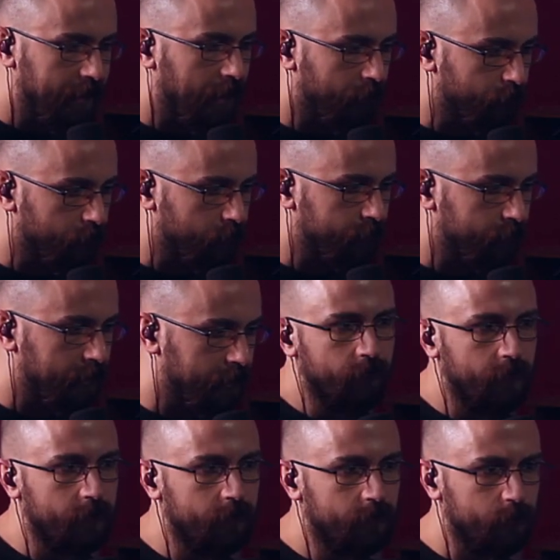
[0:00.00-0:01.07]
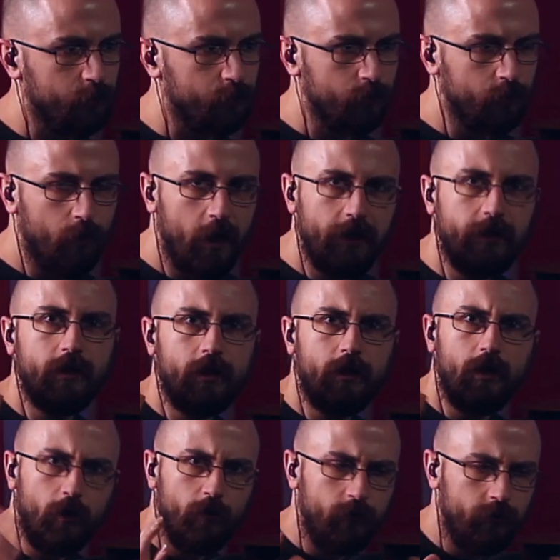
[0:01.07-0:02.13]
everything. It's all quite
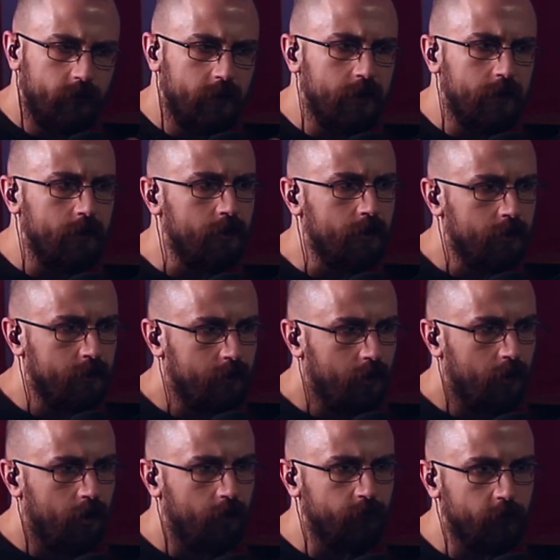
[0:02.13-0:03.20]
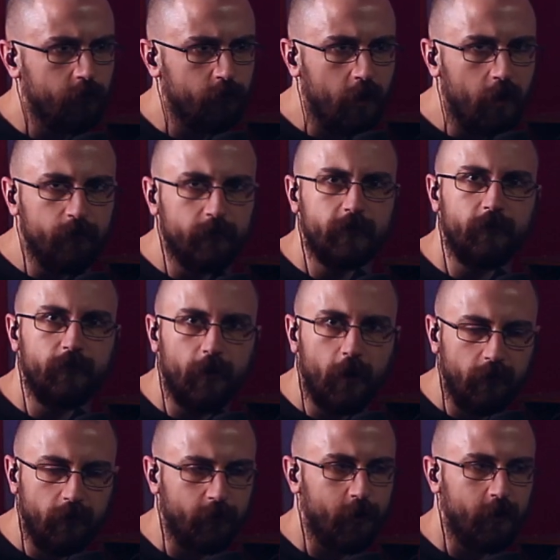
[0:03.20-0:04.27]
closed in. The drums are
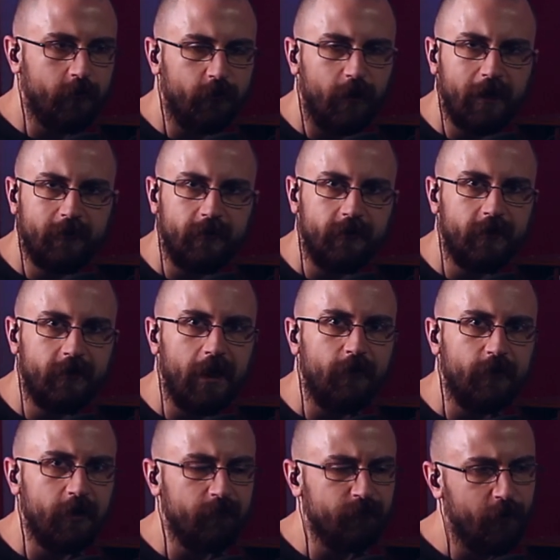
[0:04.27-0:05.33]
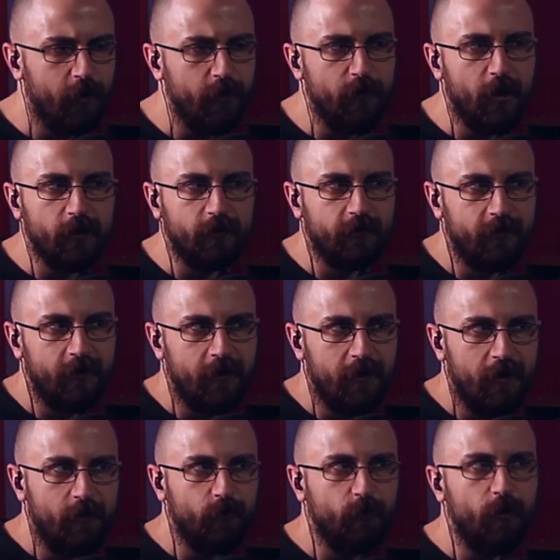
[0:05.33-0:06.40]
very trashy sounding, very much
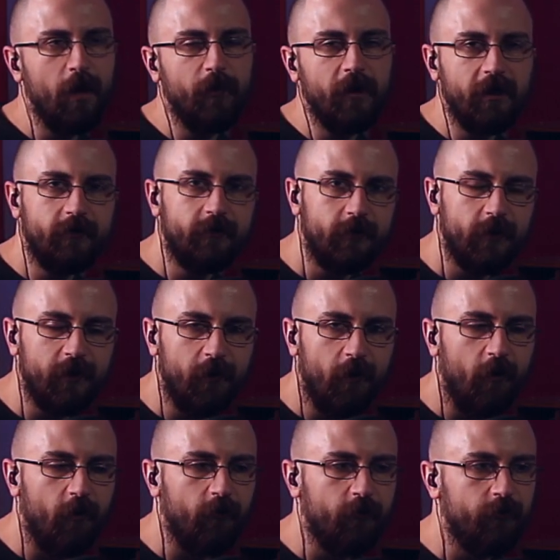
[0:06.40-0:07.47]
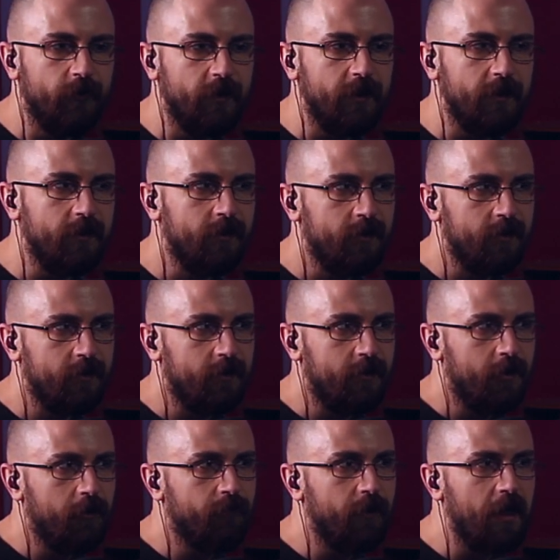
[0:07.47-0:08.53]
reminiscent of
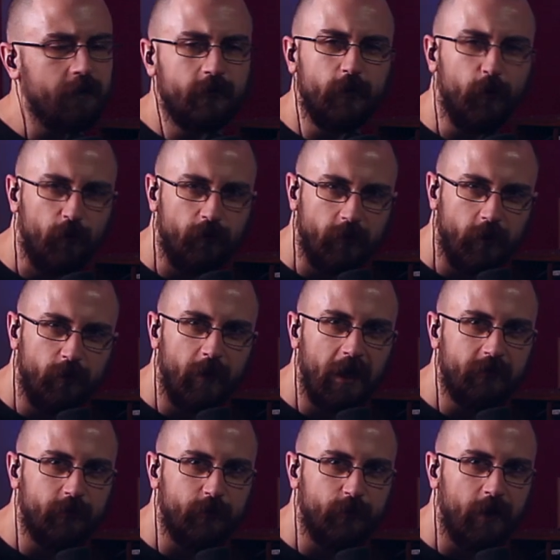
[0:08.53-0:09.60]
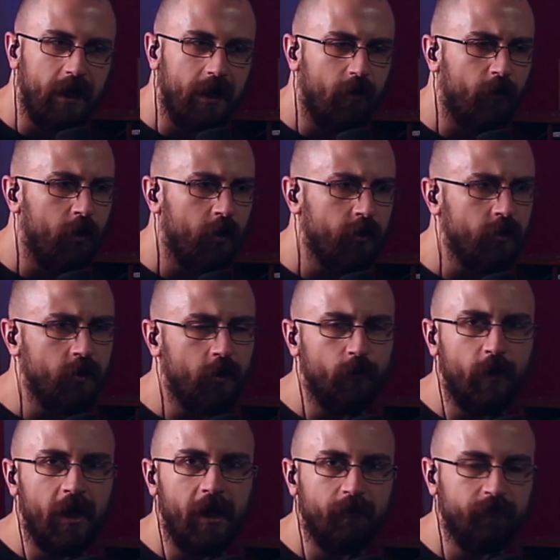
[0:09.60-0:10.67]
that sort of new metal era, you know,
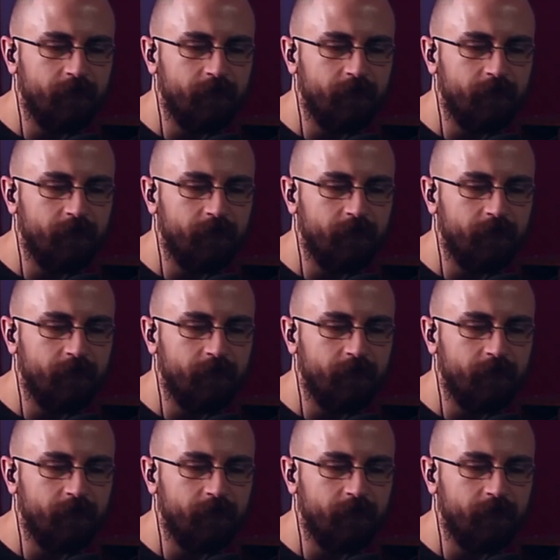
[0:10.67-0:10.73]
where